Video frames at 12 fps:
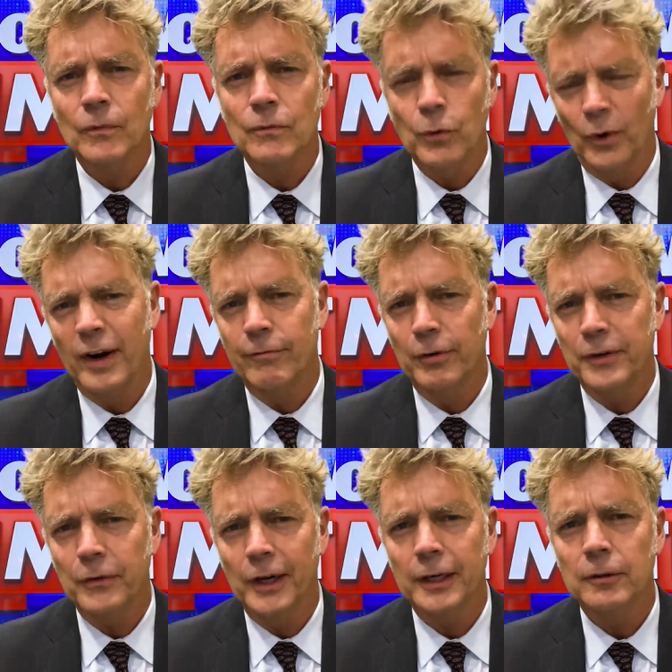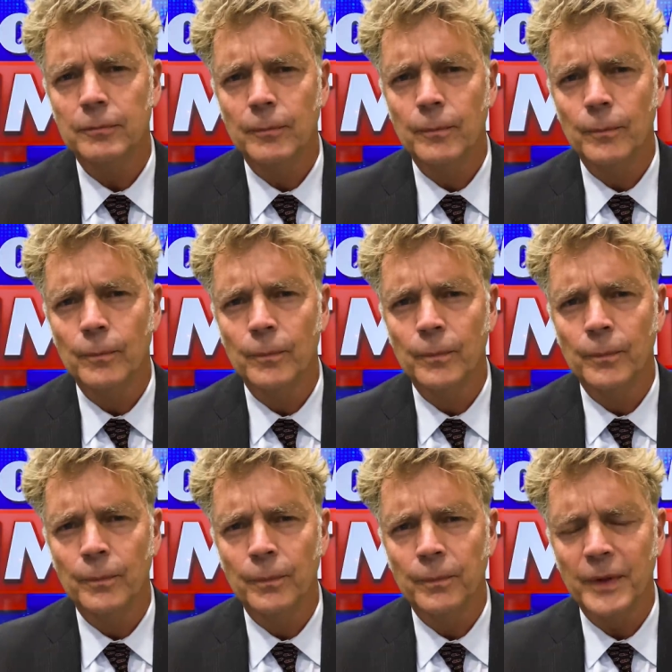for everything.
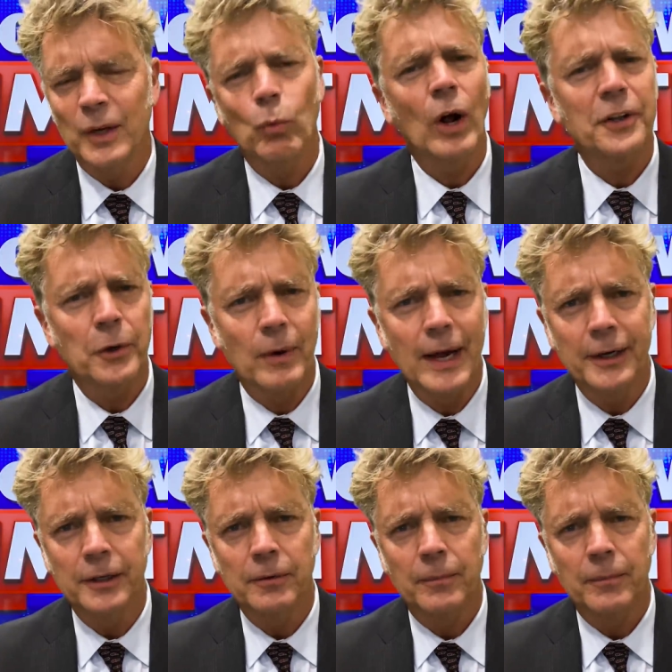And while you're at it,